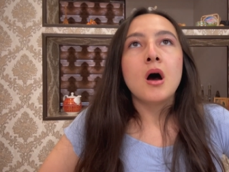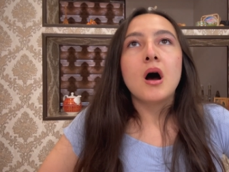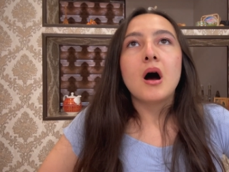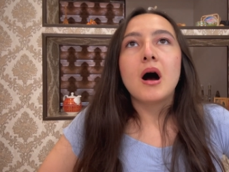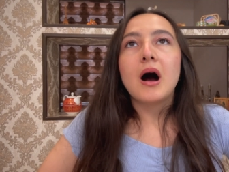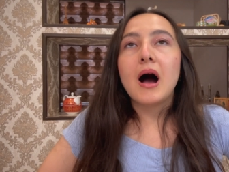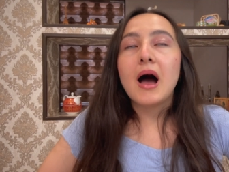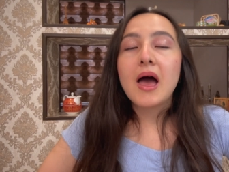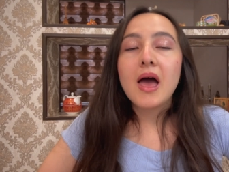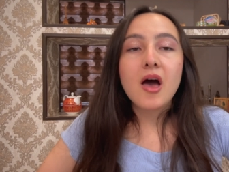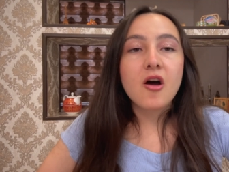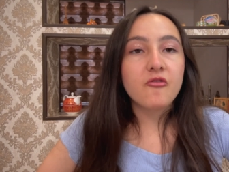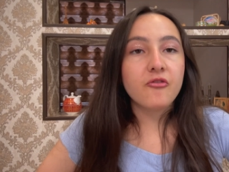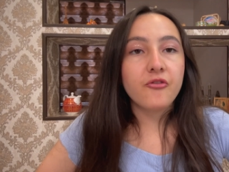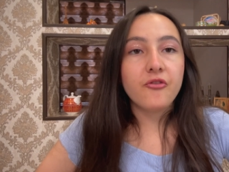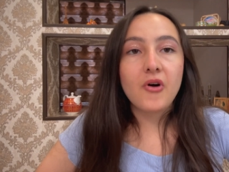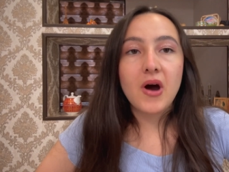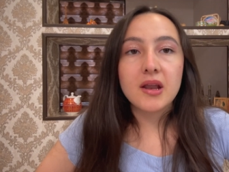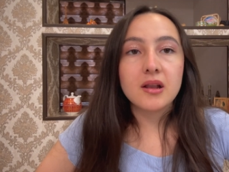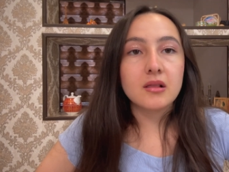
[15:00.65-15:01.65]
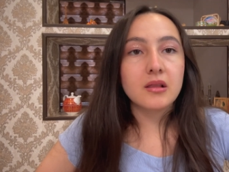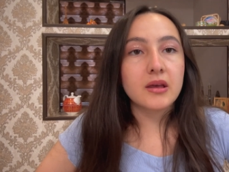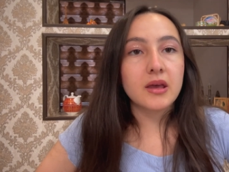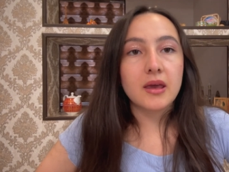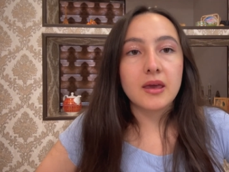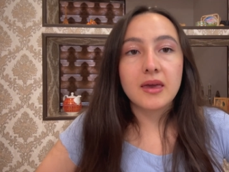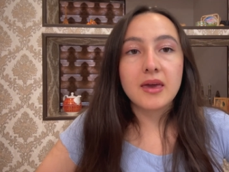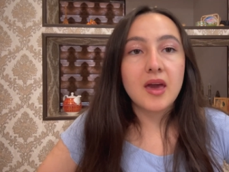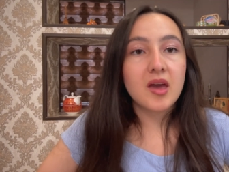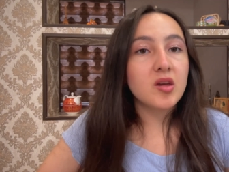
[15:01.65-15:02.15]
I have
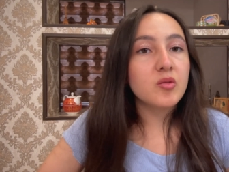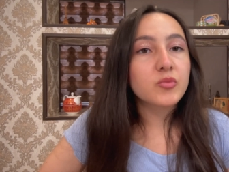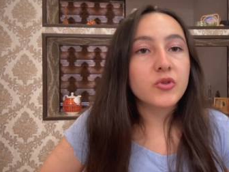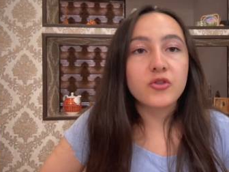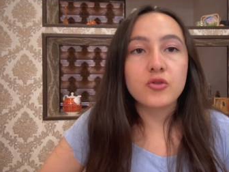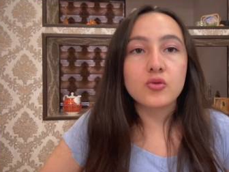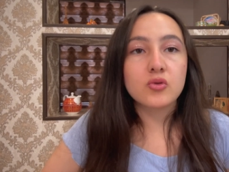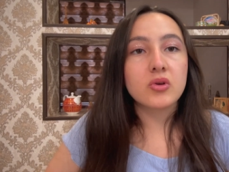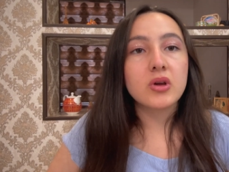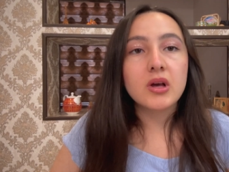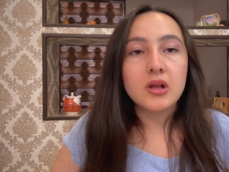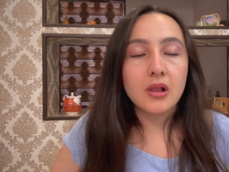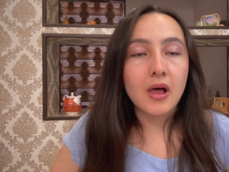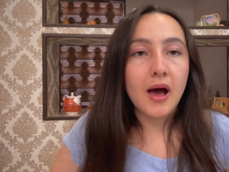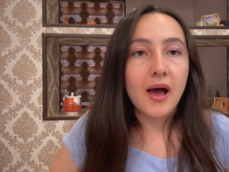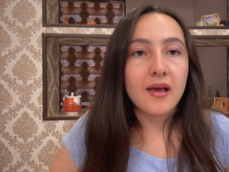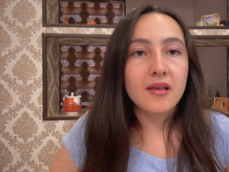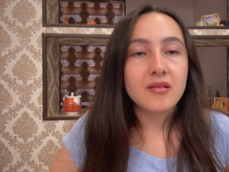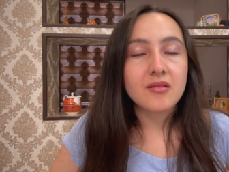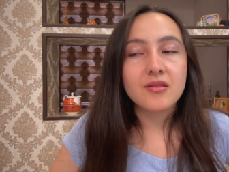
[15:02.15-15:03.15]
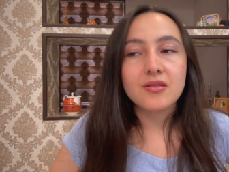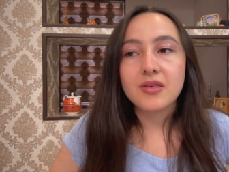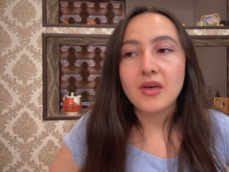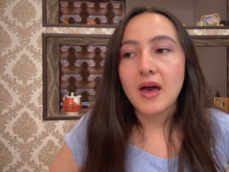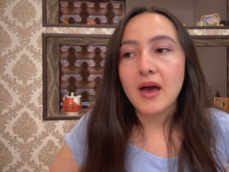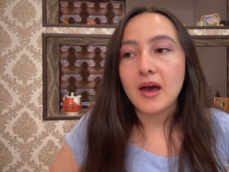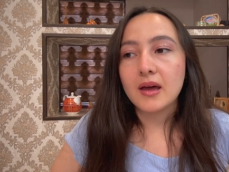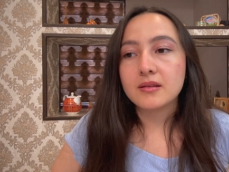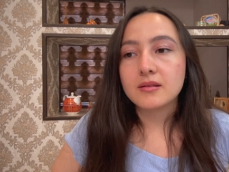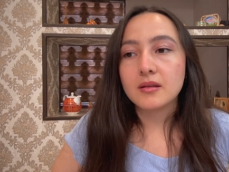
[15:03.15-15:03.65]
finally came to realize
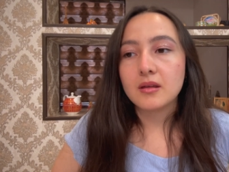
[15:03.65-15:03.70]
that